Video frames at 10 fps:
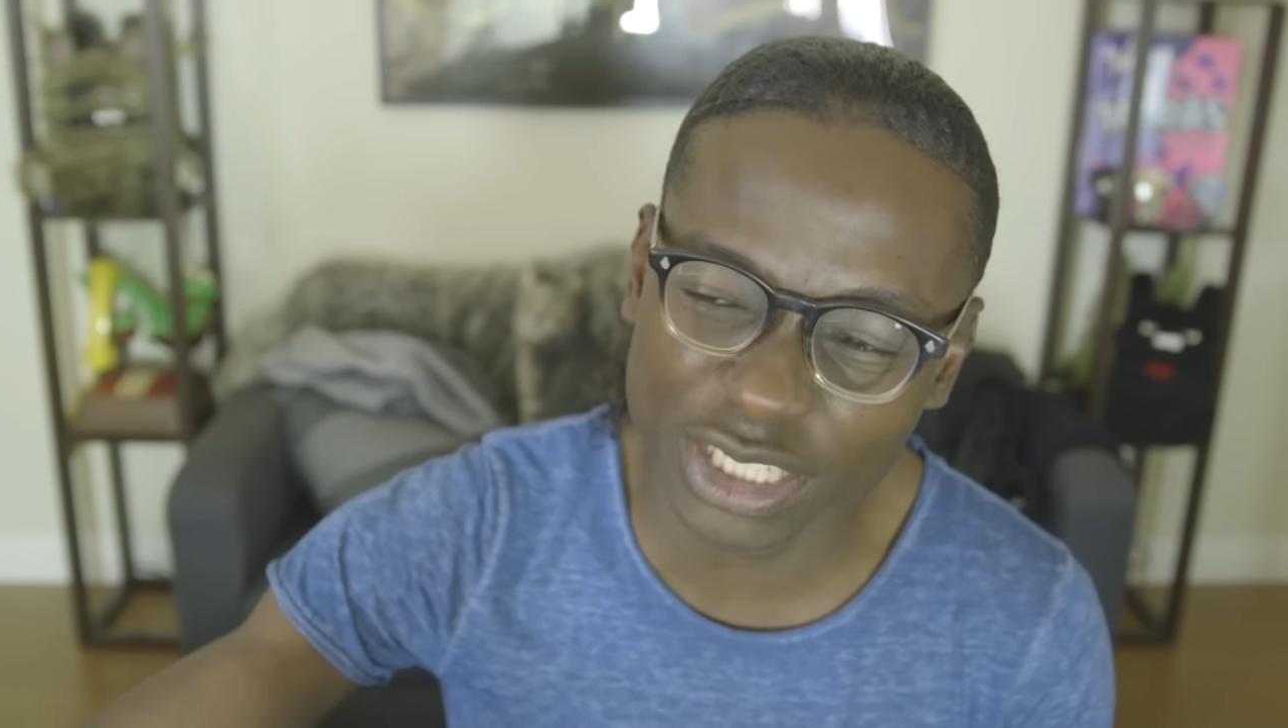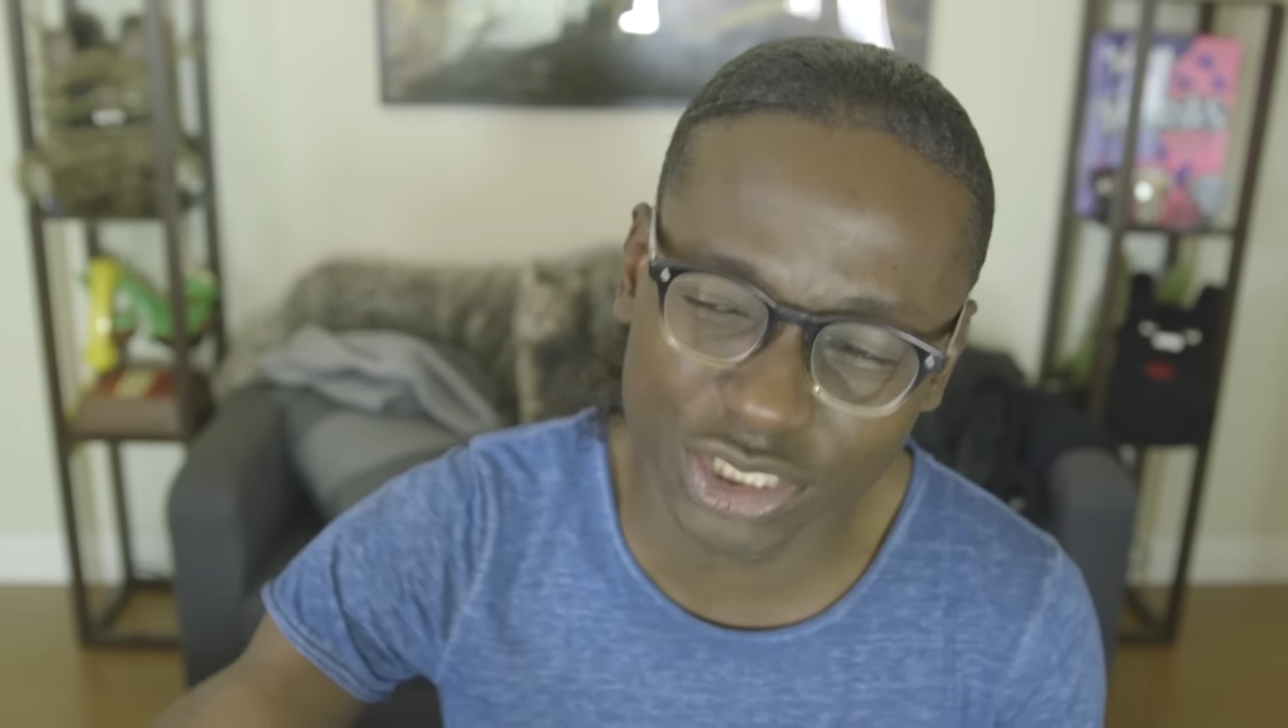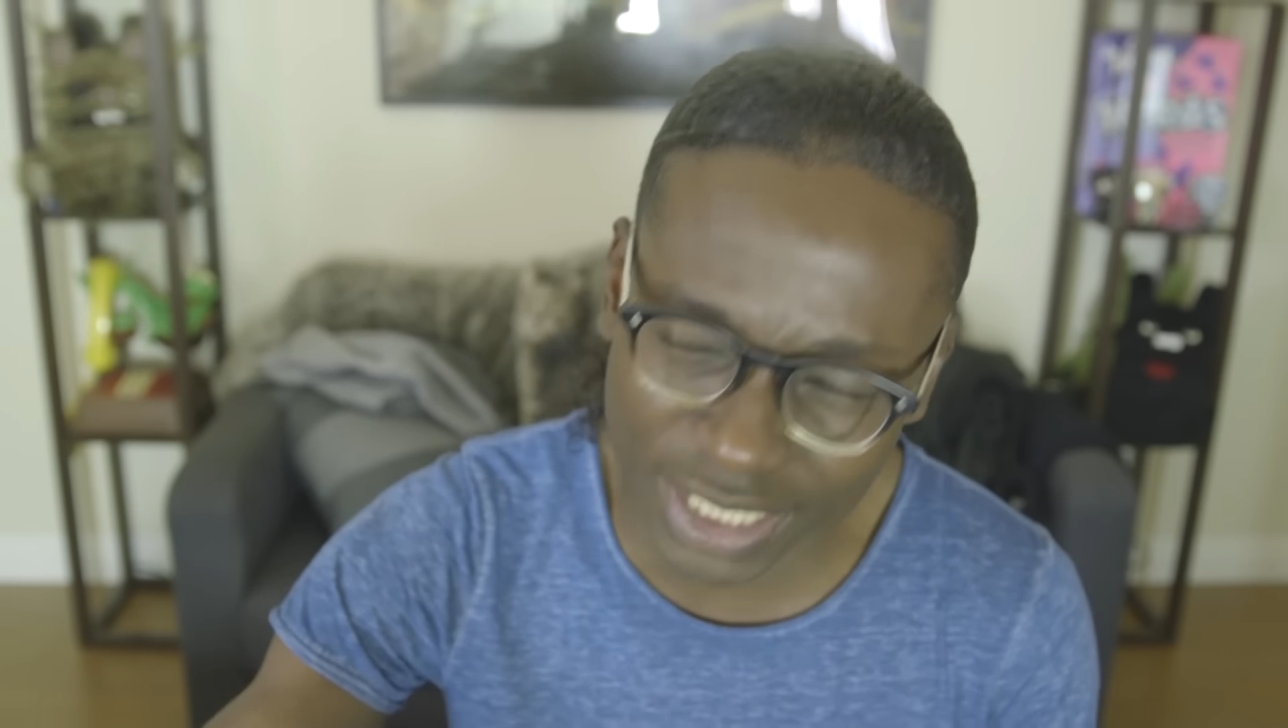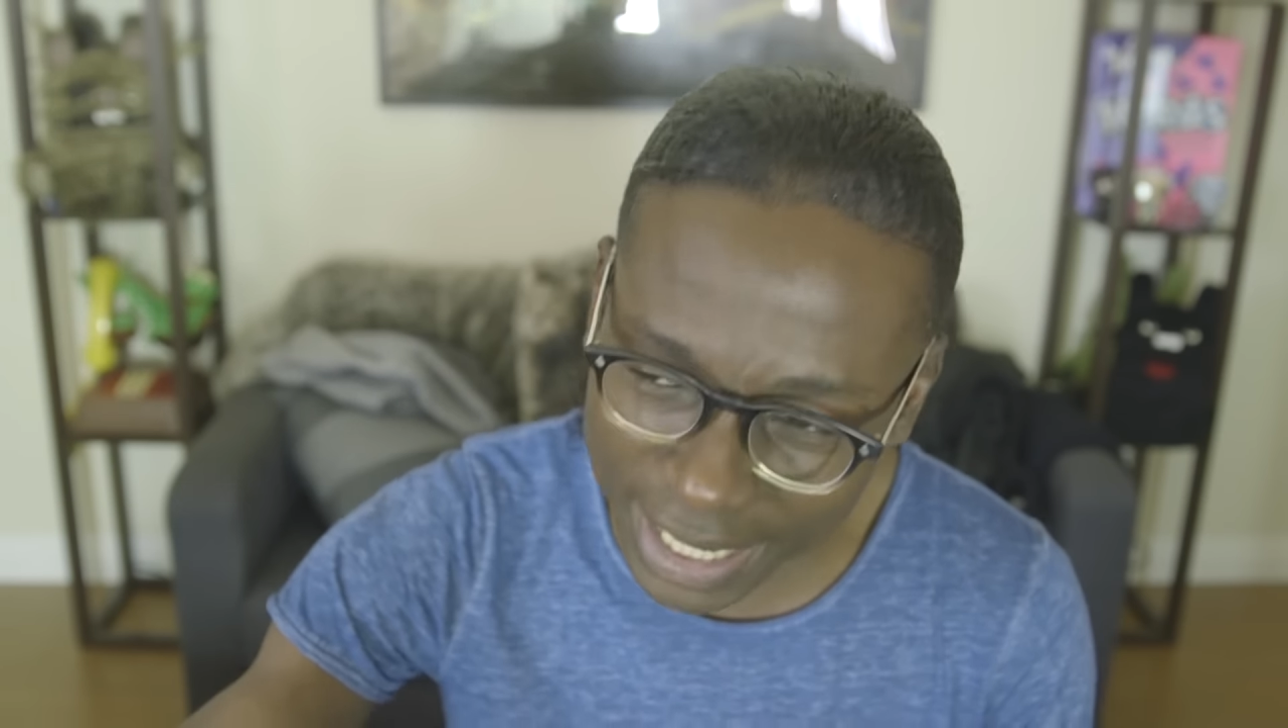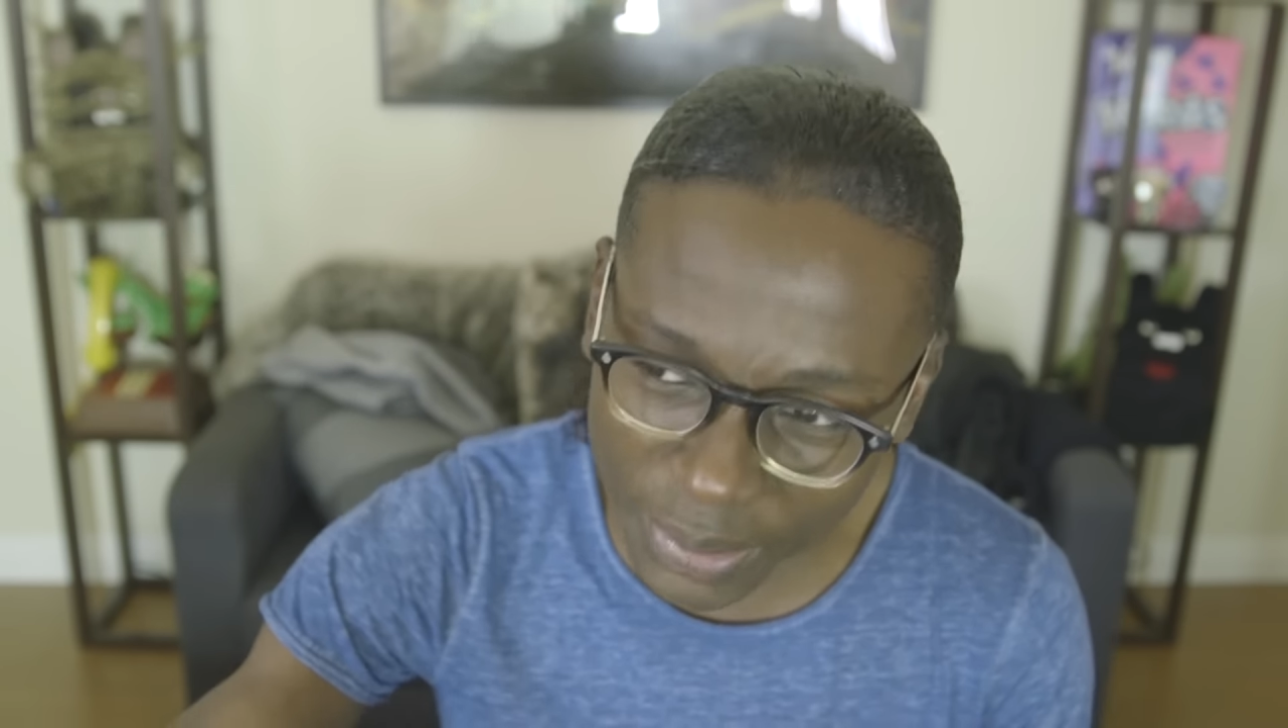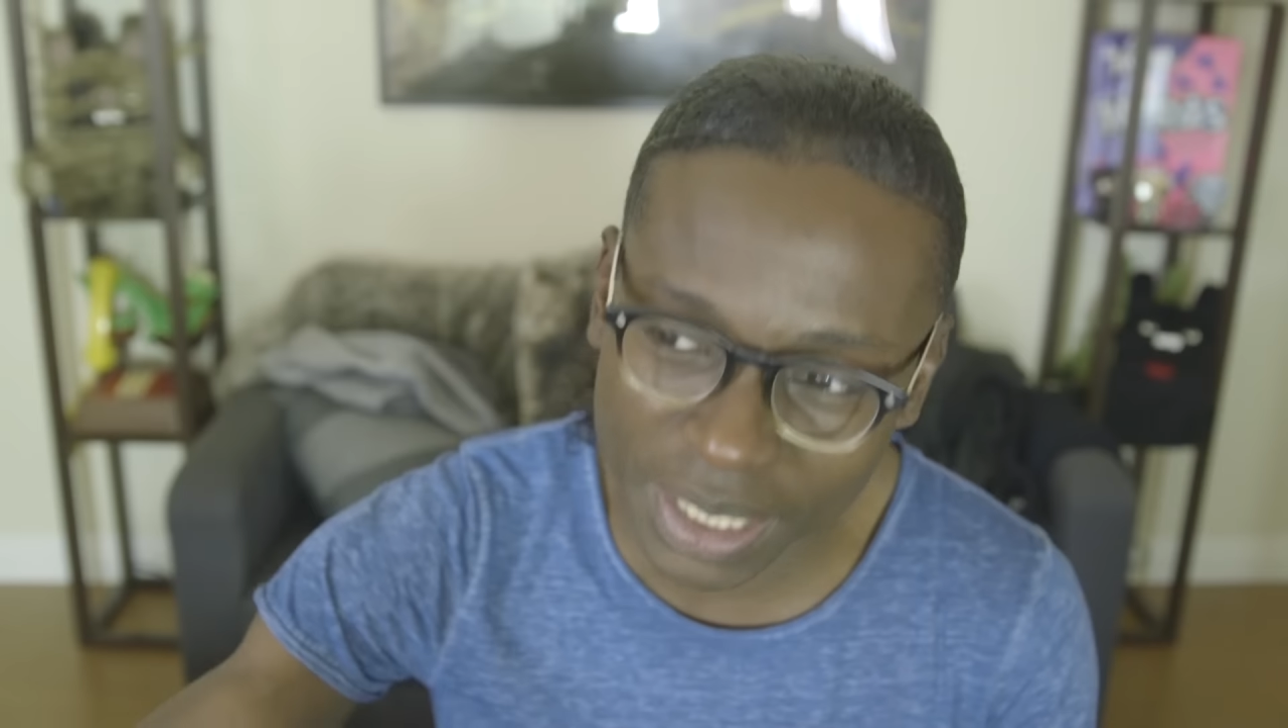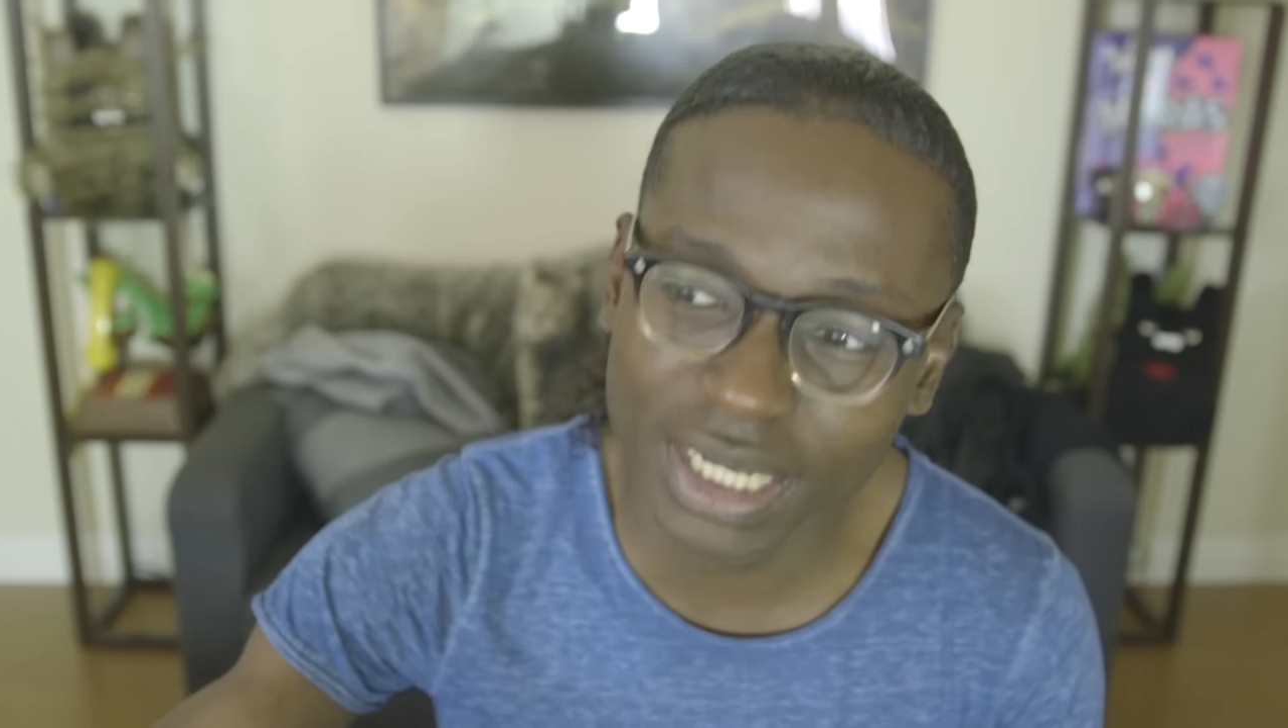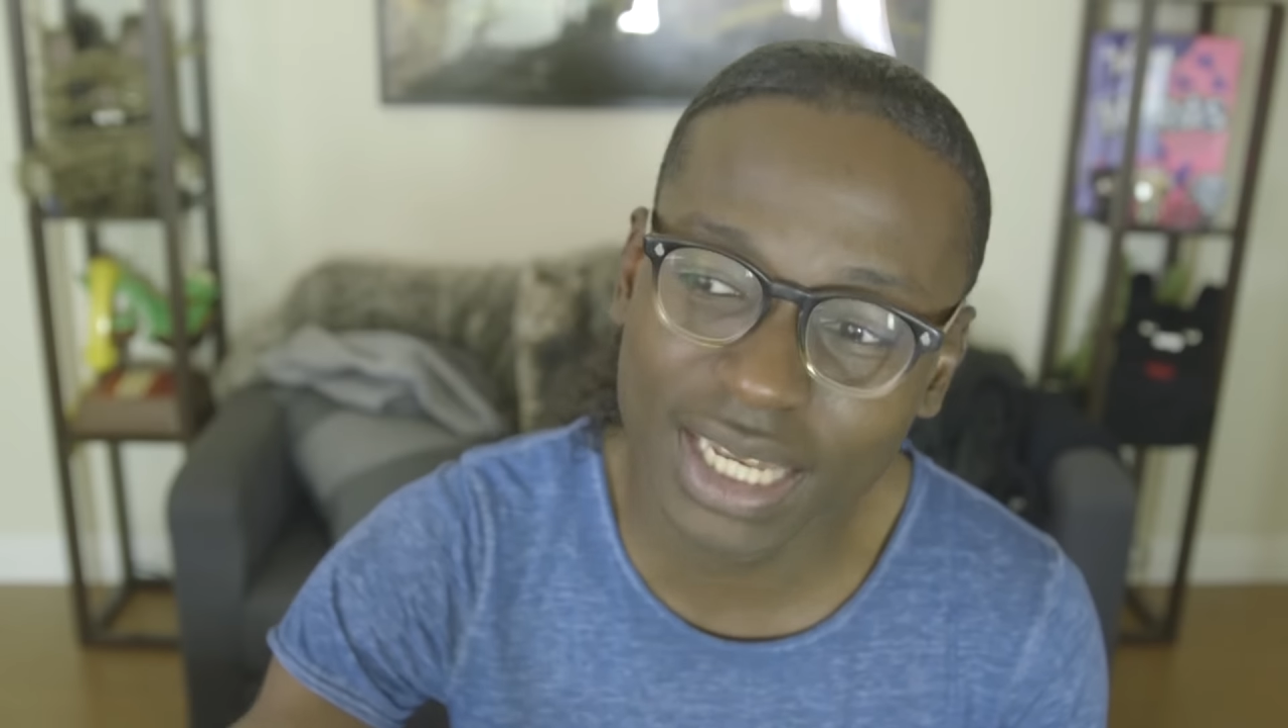Jared